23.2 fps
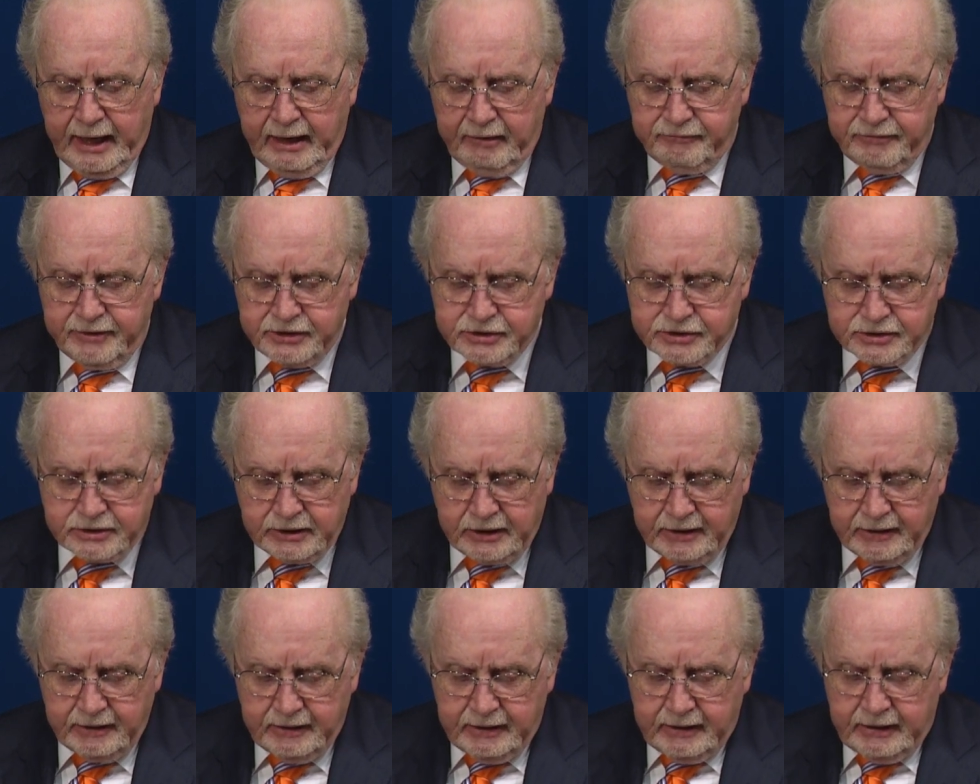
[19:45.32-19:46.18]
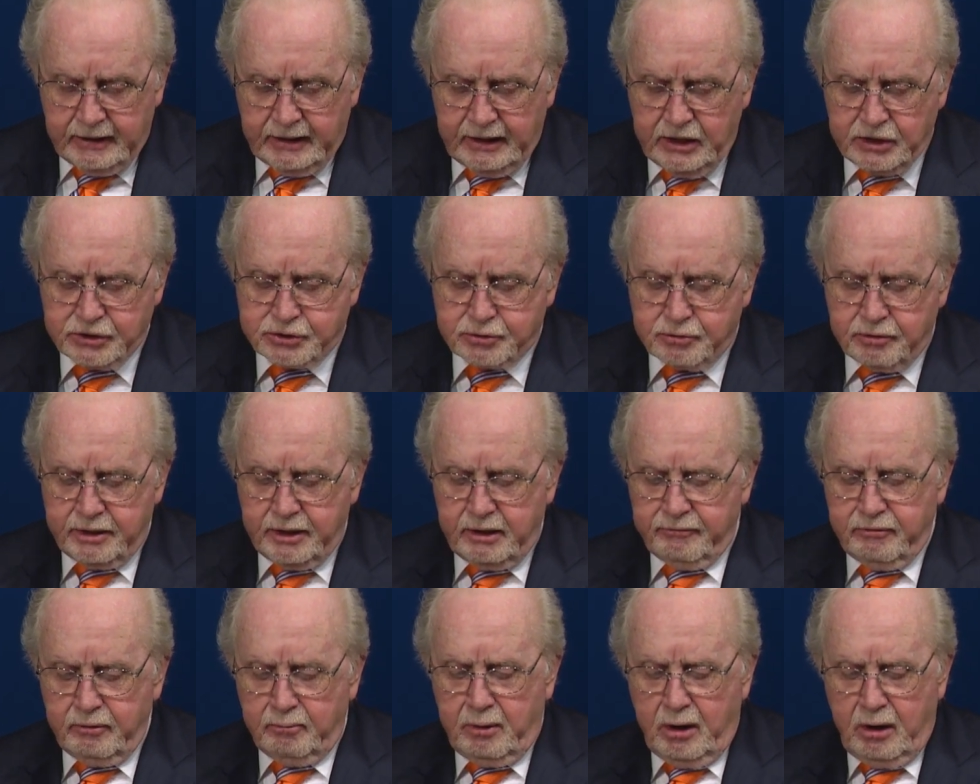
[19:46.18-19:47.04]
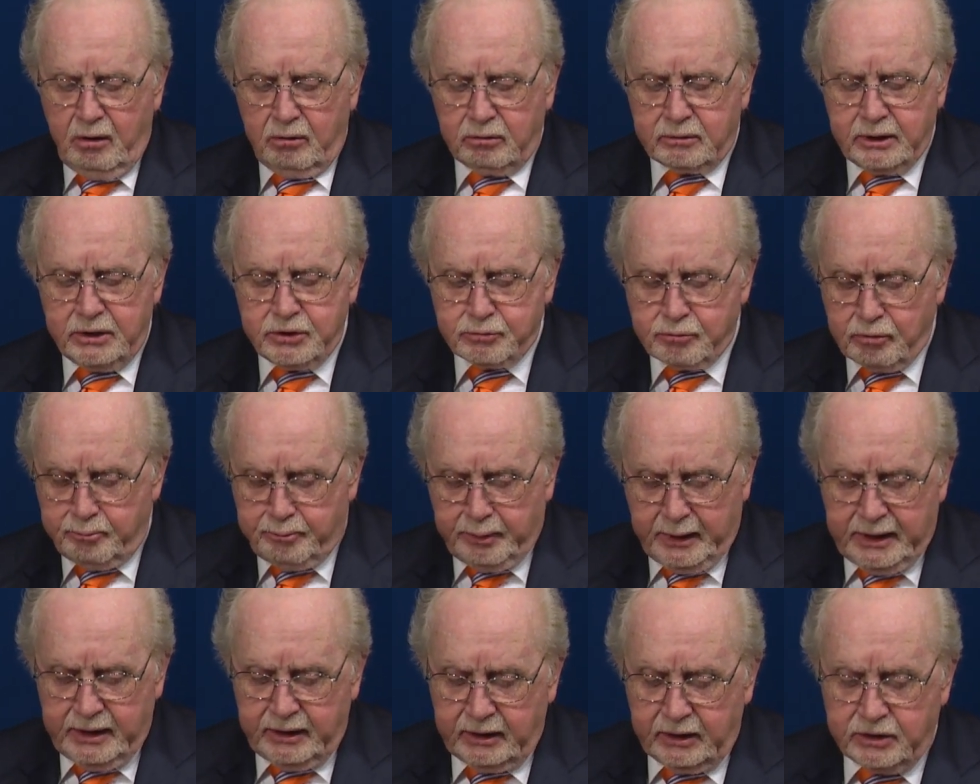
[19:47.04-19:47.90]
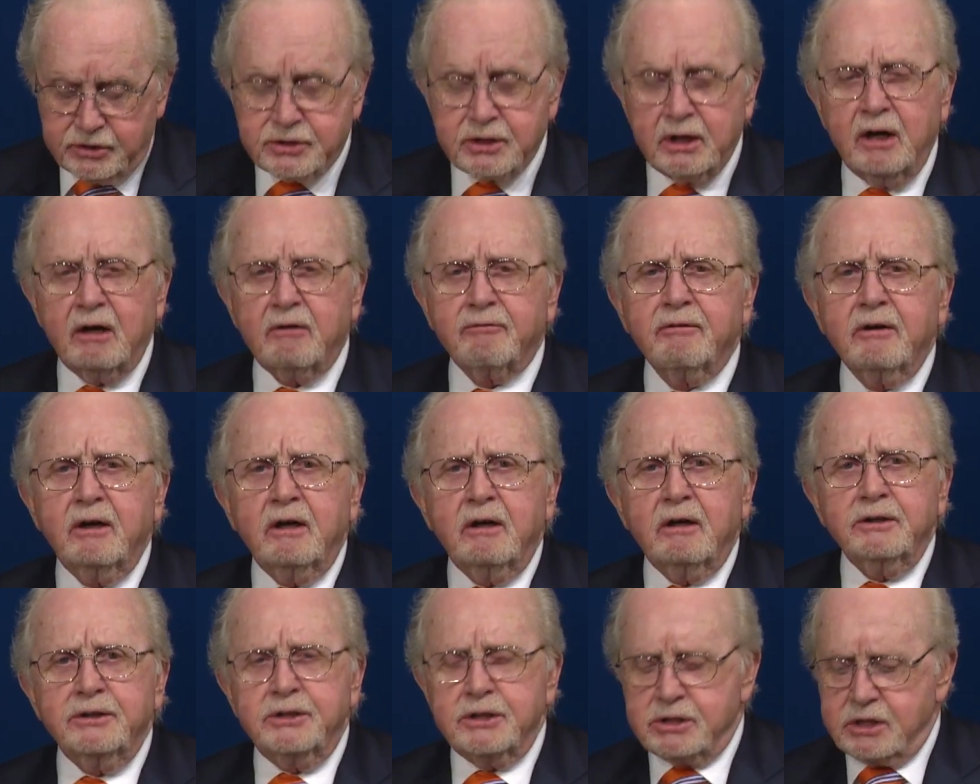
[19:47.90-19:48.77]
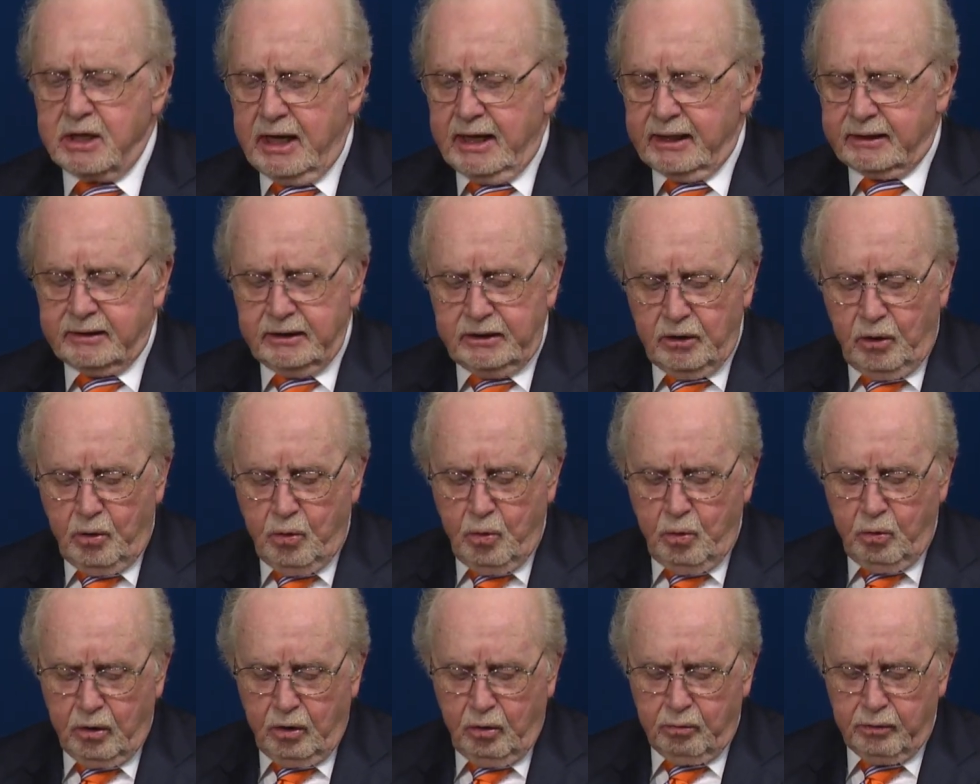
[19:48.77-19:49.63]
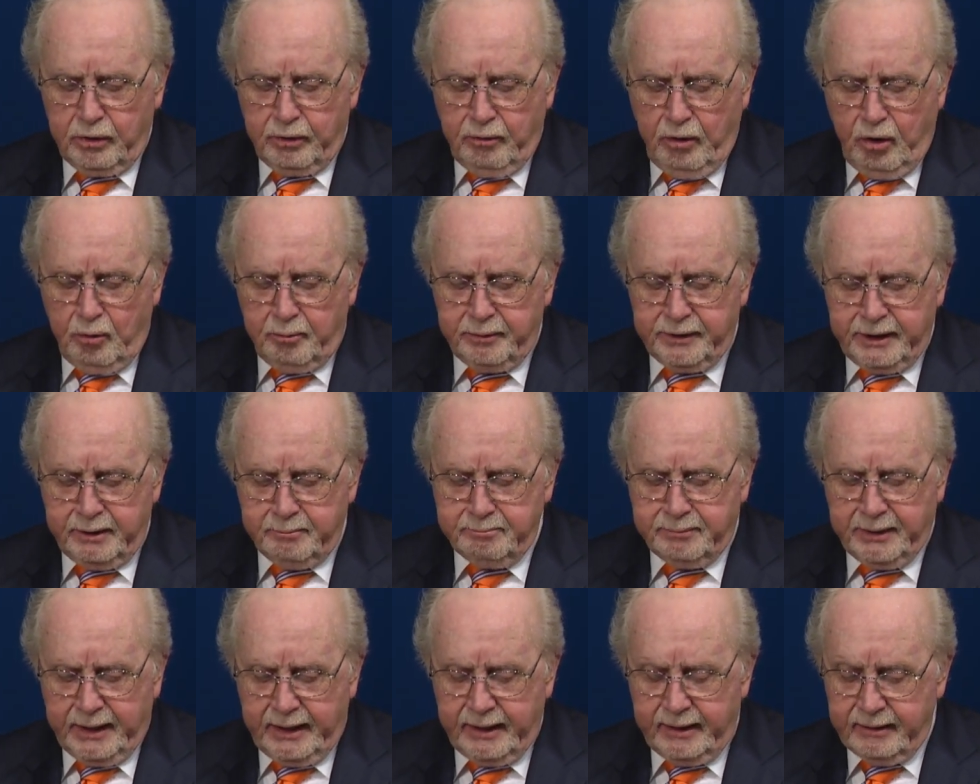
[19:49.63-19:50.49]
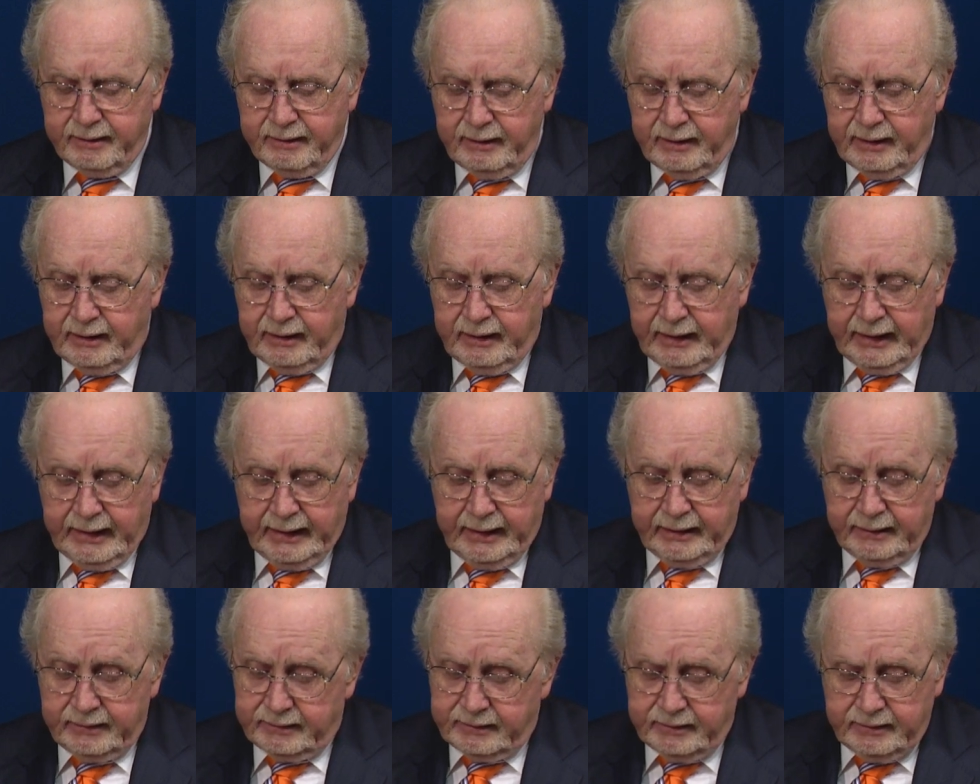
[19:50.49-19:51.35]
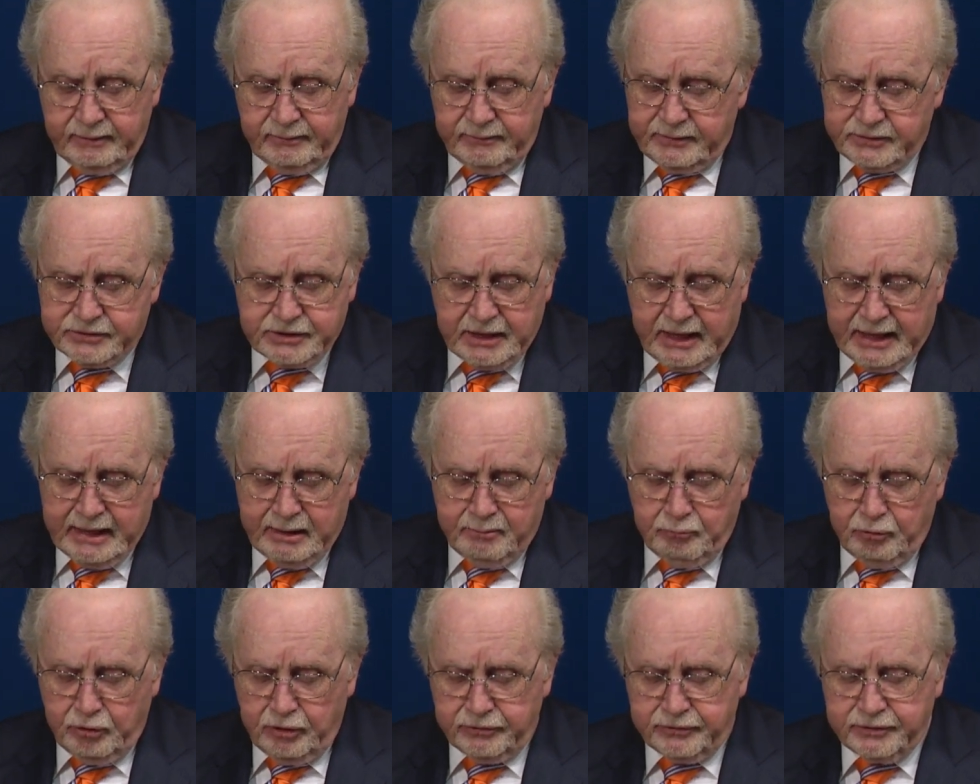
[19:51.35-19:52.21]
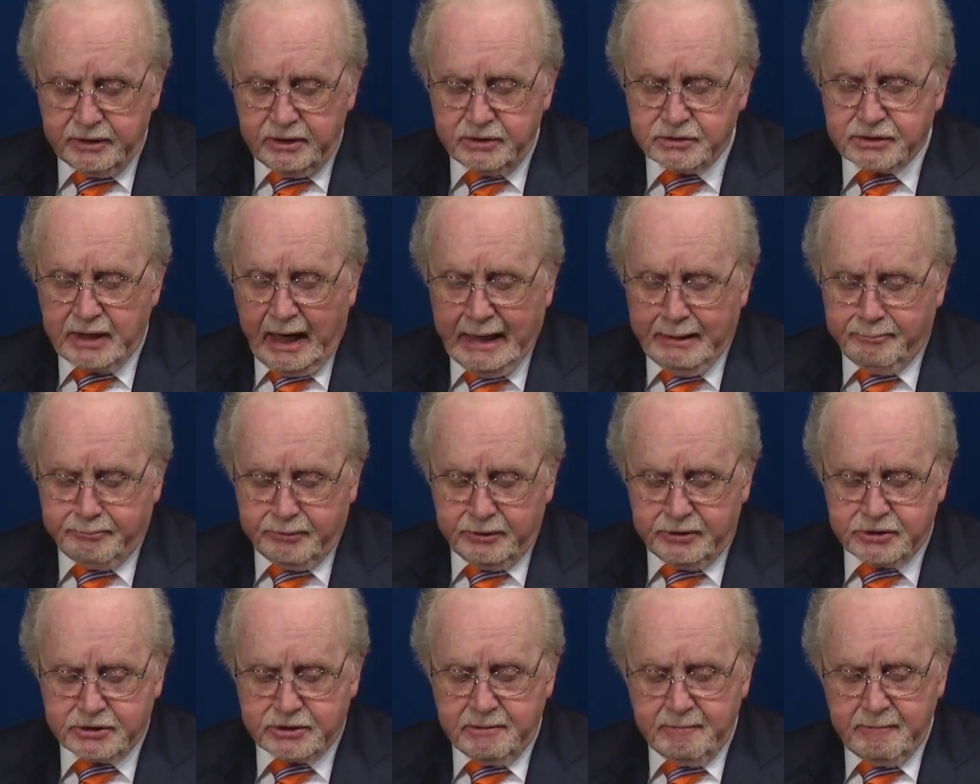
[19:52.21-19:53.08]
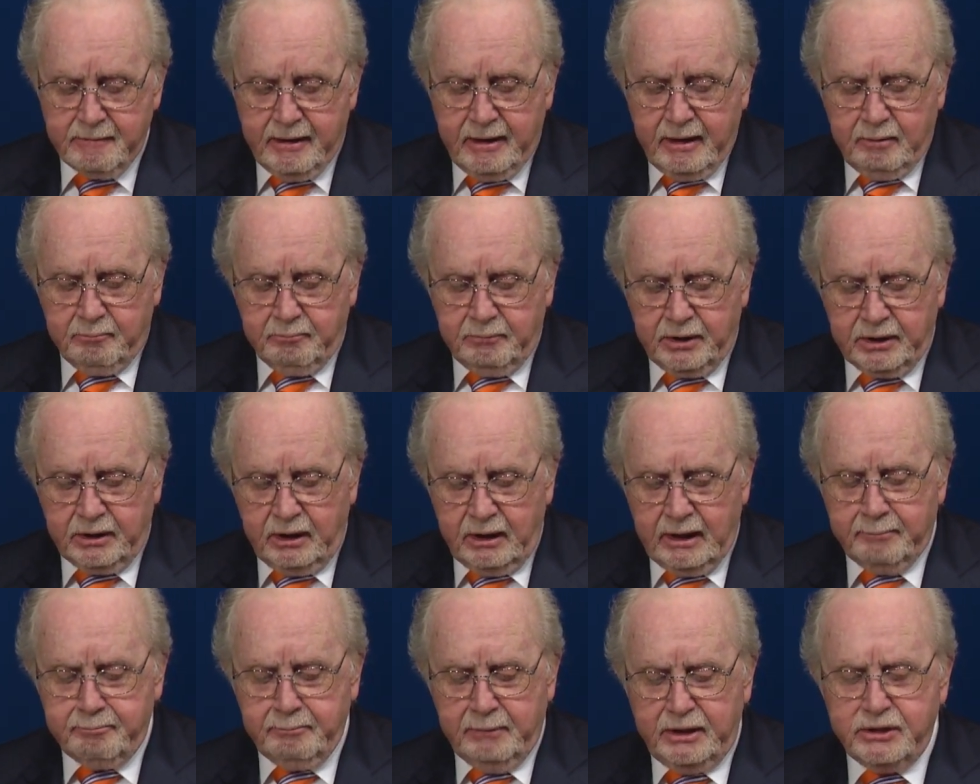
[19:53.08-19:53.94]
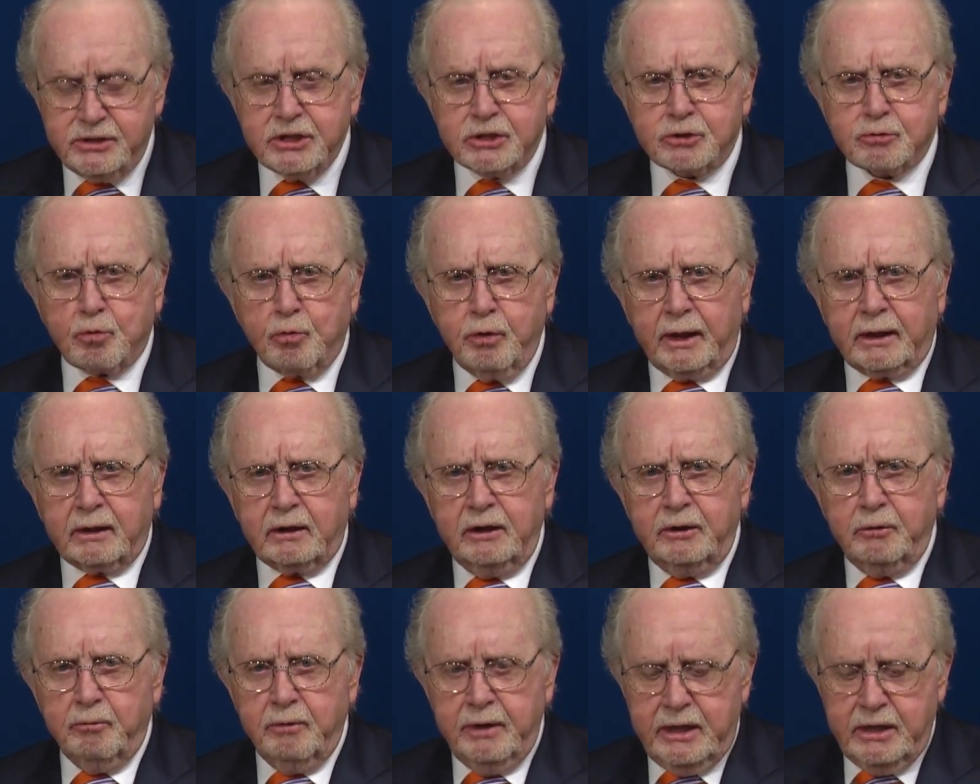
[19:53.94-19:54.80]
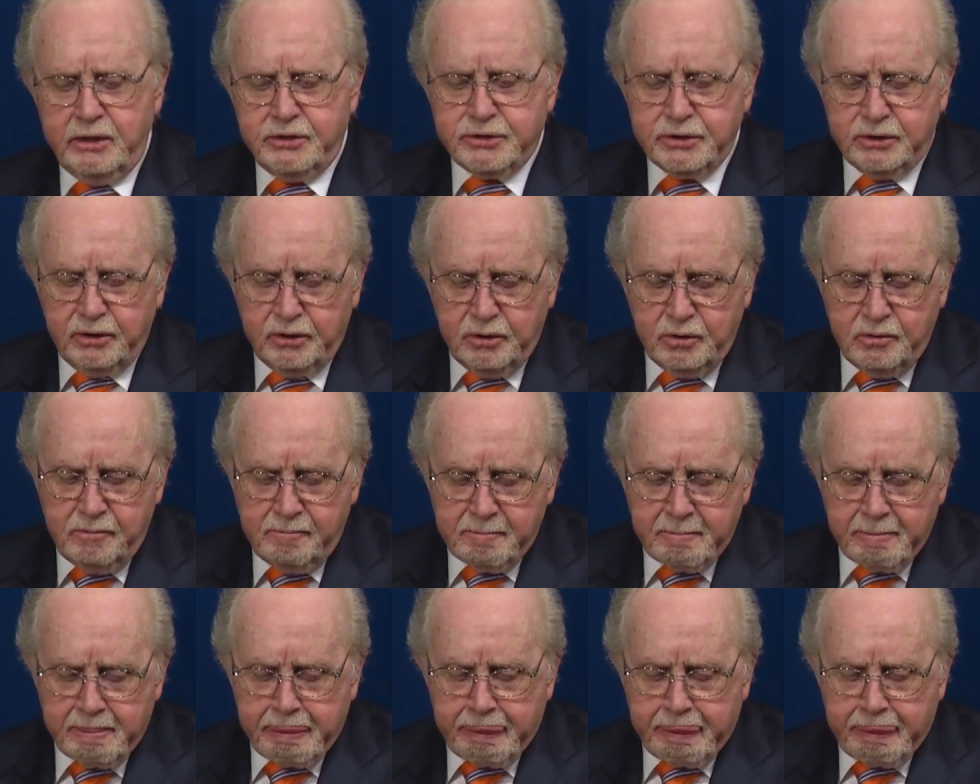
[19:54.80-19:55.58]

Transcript: have this history of the Balkans repeating itself, just like the old Holy Roman Empire, and the same with Cyprus. But let me just quickly read to you.